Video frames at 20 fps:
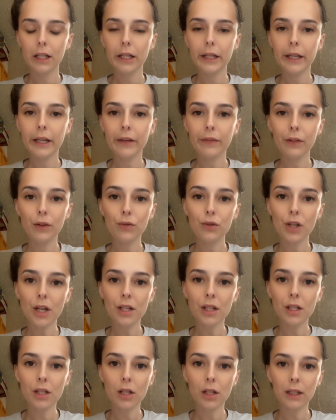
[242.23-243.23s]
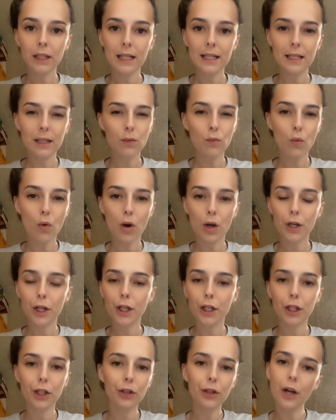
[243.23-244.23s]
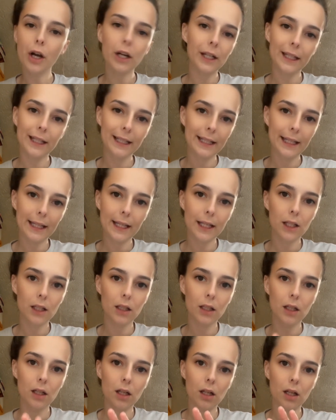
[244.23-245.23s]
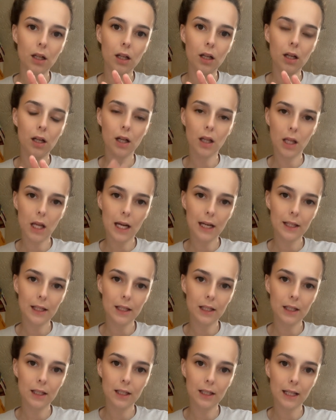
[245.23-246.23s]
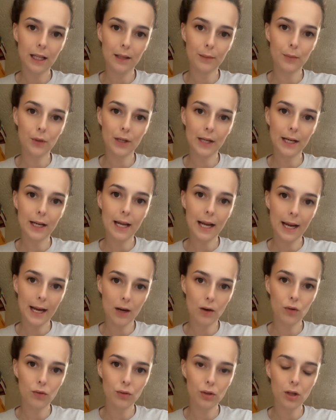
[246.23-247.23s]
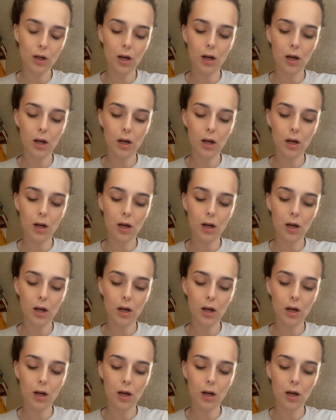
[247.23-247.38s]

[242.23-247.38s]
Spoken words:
if you just cook these in water, you're not going to get a lot of the silymaran out.